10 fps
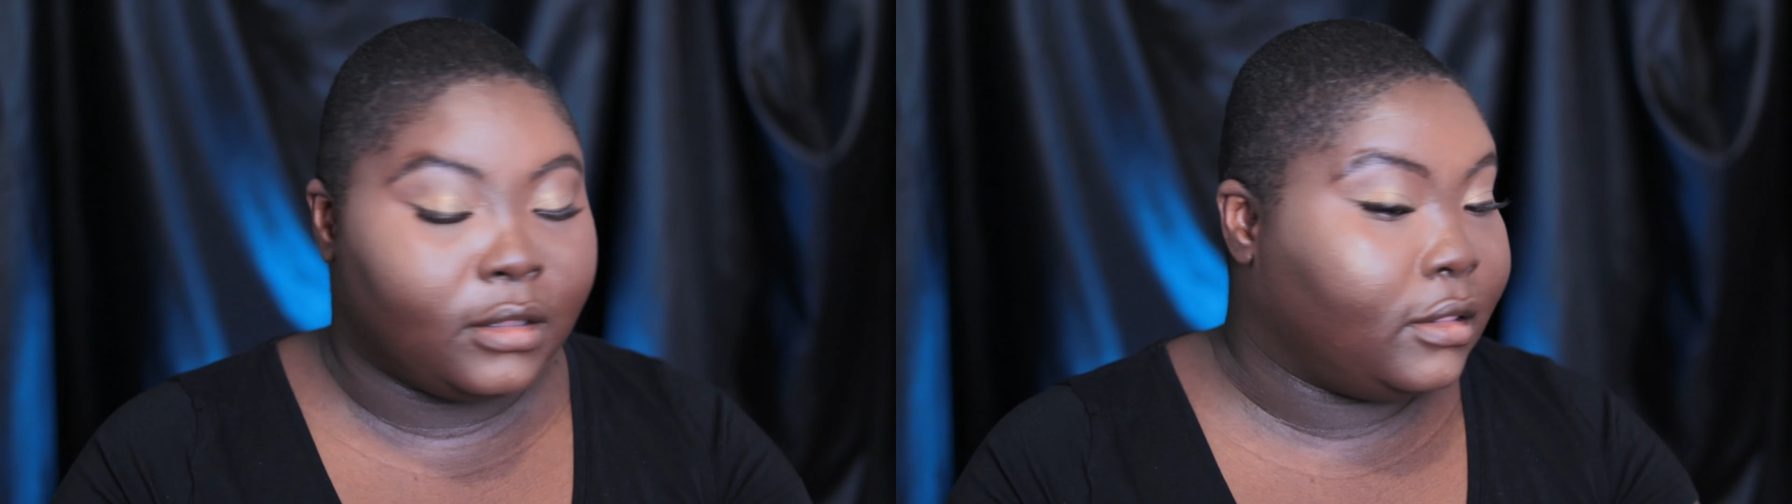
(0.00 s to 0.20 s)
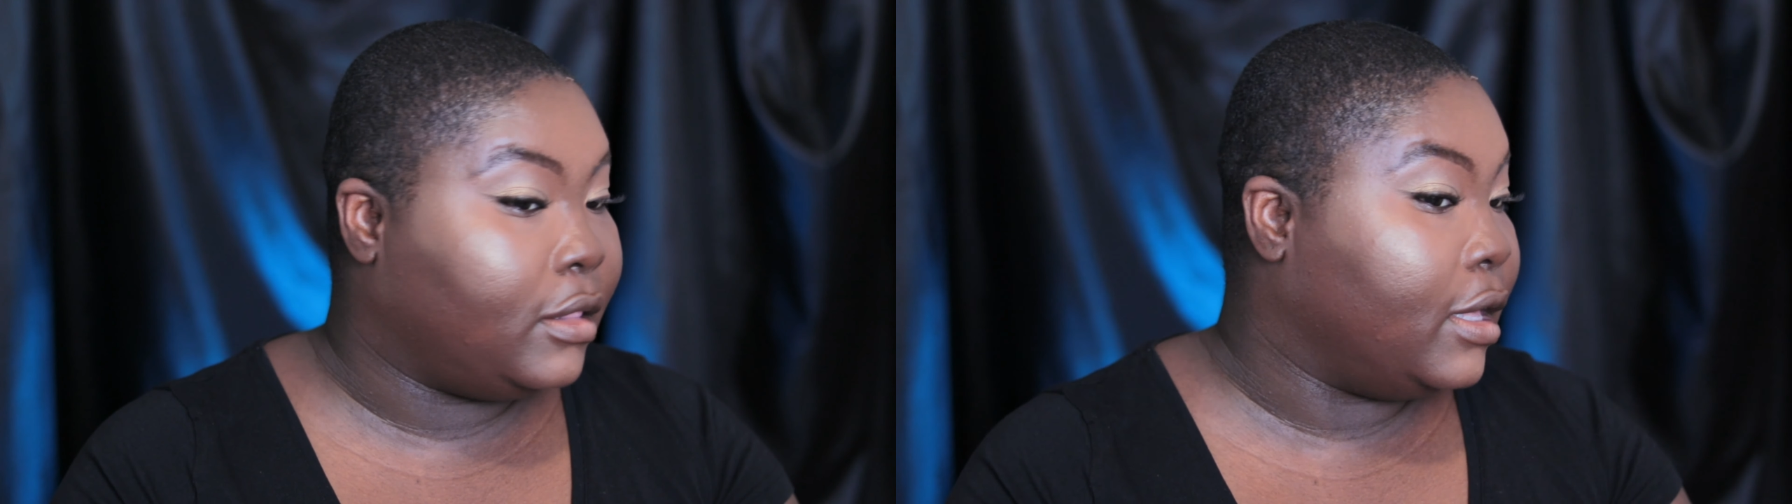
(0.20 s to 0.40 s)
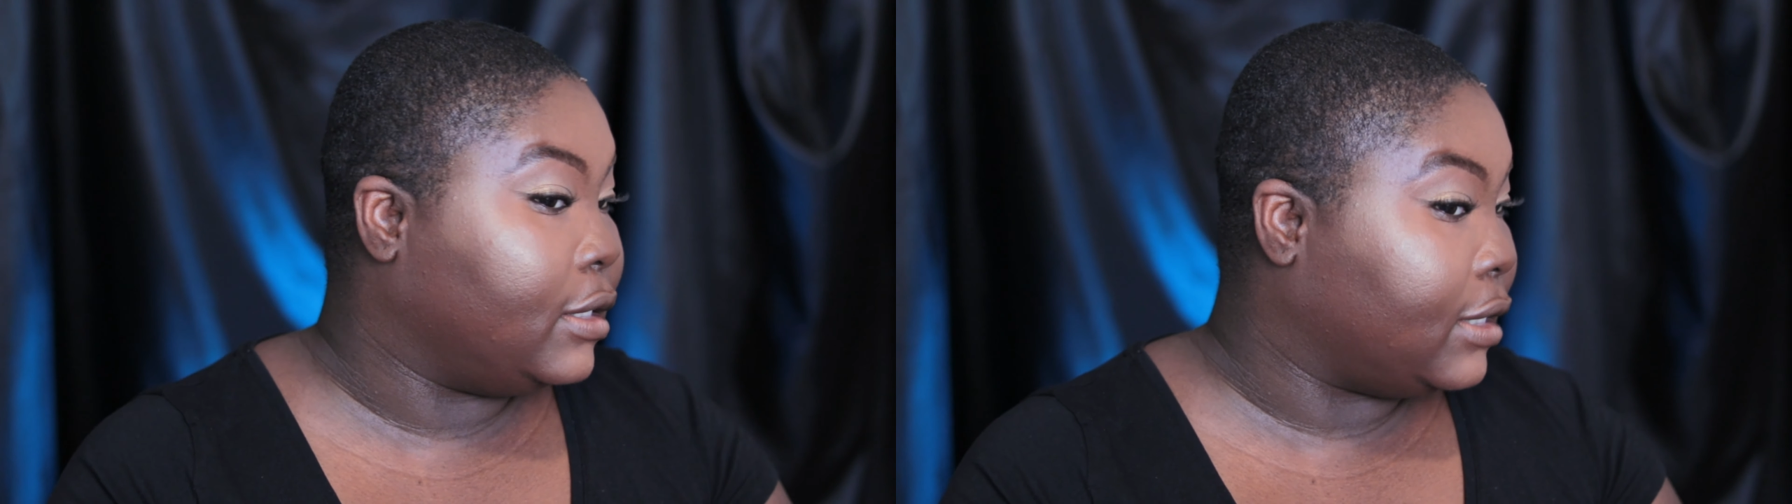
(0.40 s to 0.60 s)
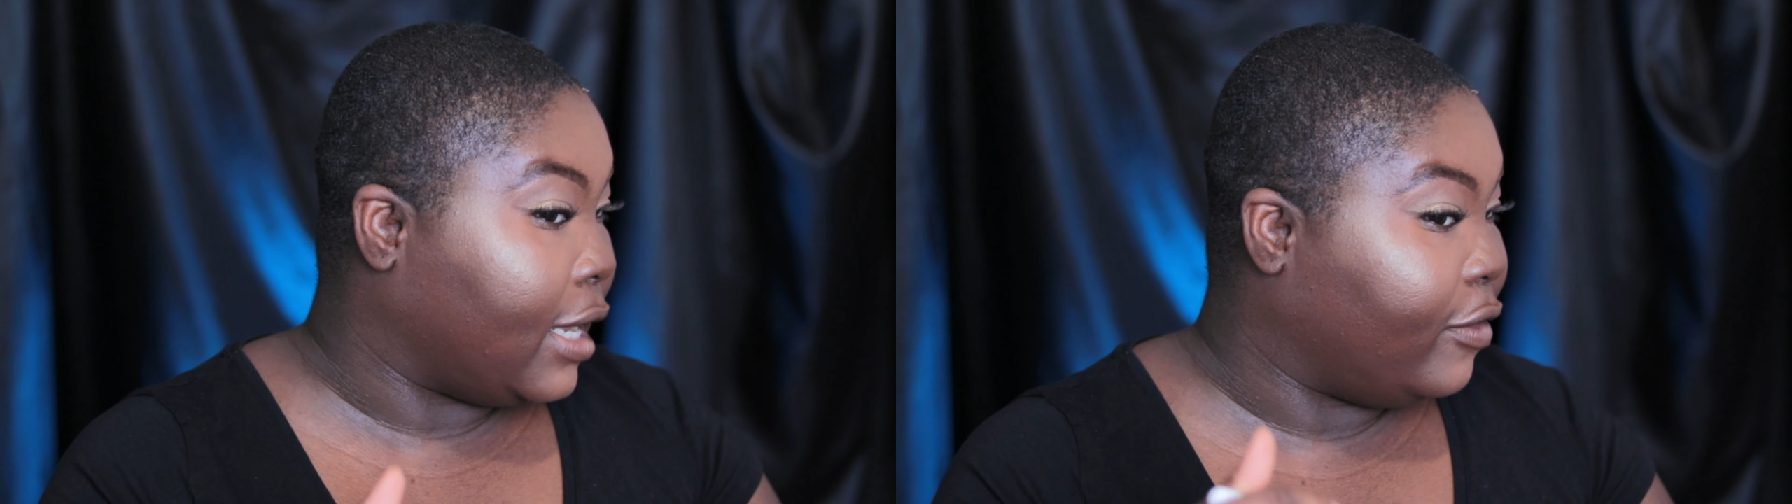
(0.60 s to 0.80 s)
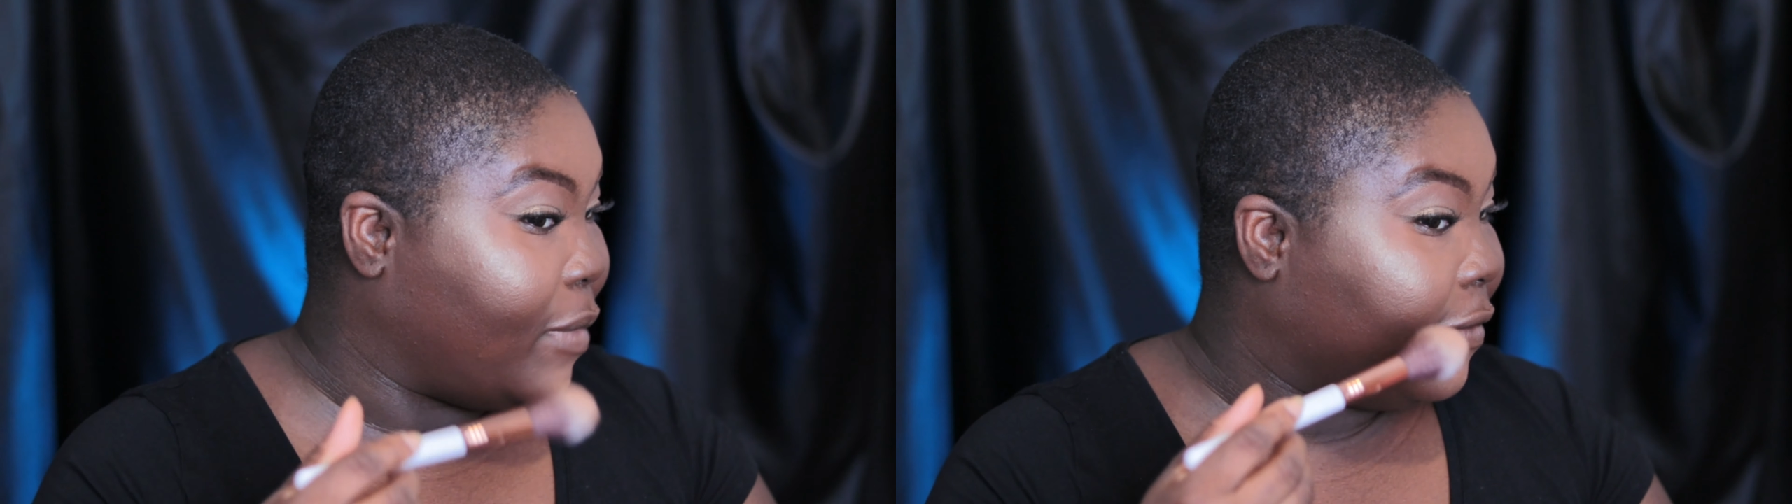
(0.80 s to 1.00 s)
this
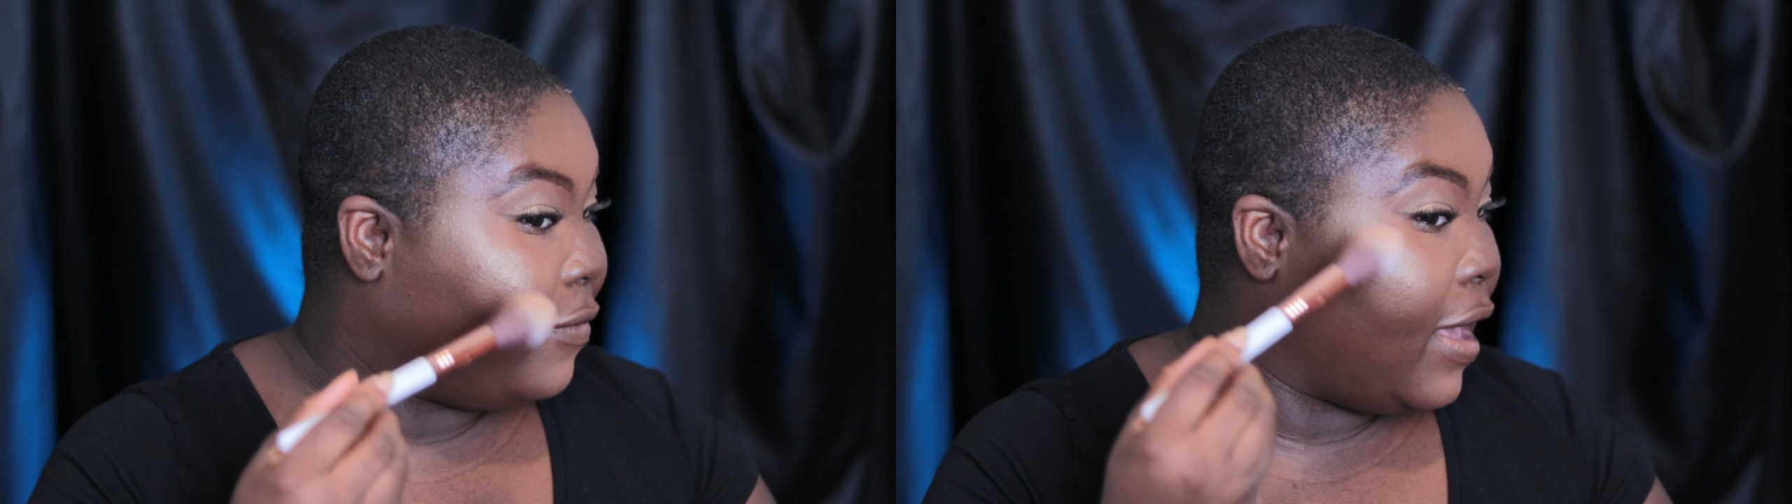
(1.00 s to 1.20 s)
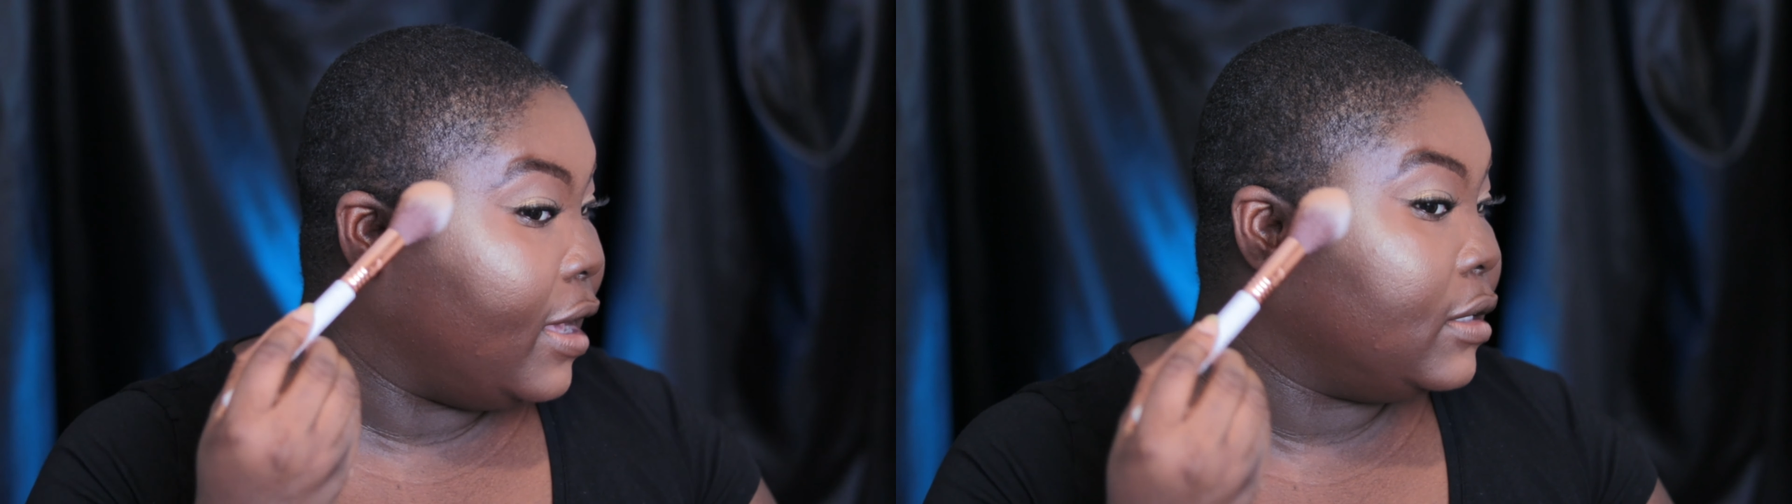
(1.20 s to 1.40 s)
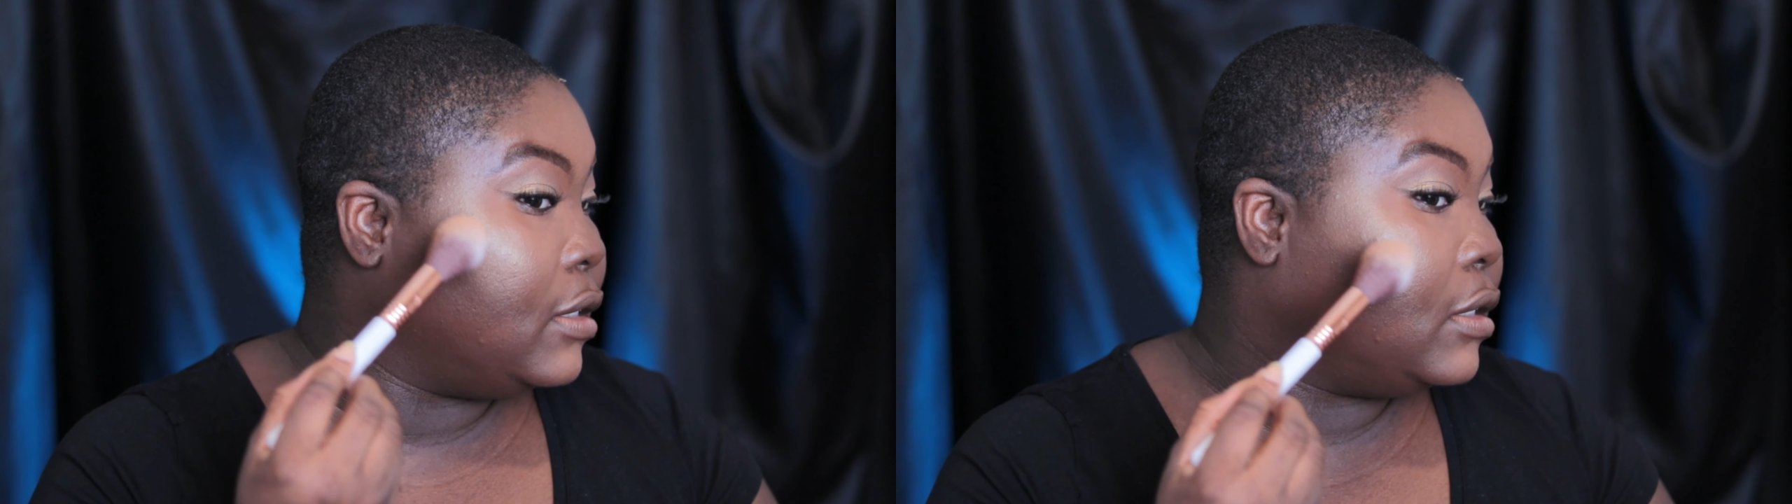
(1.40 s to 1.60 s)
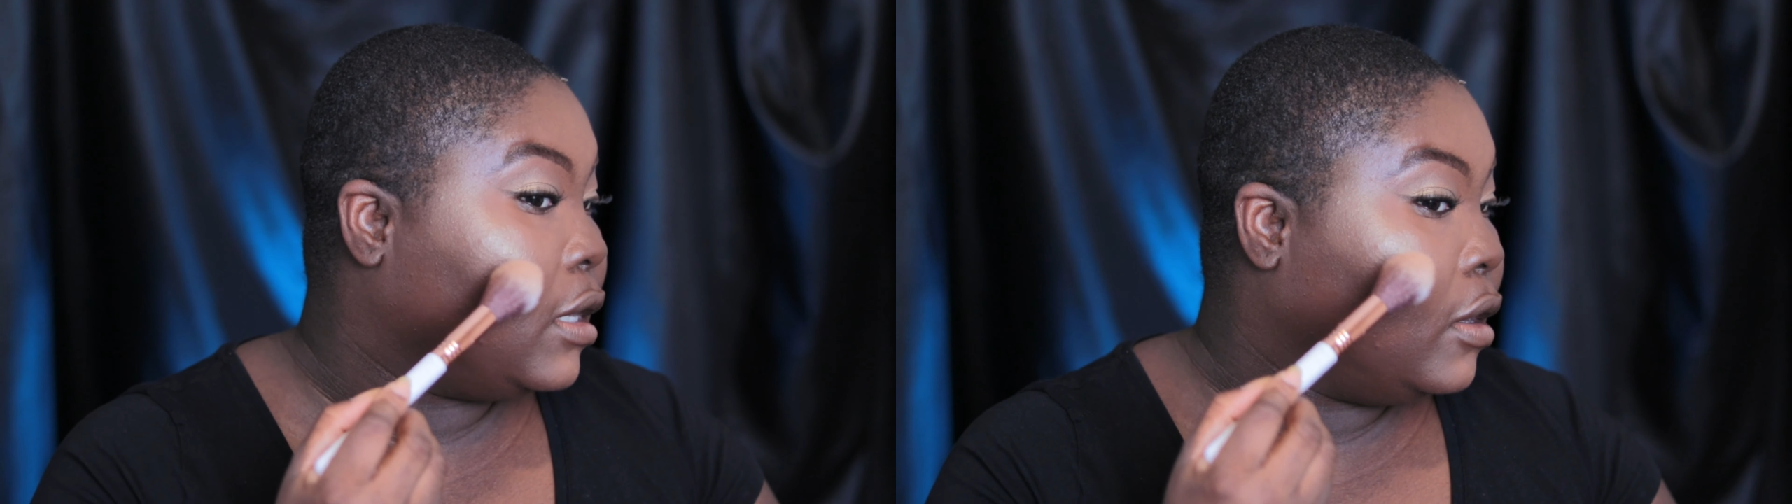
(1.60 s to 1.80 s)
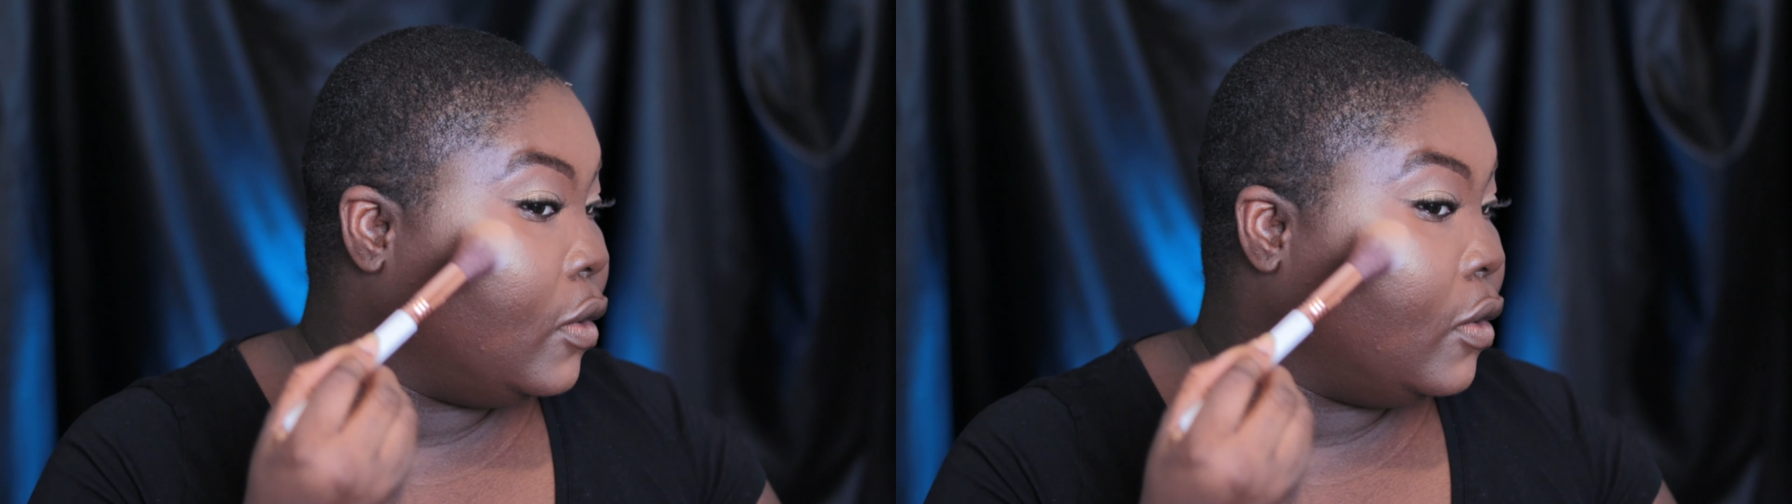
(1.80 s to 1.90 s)
side of my face,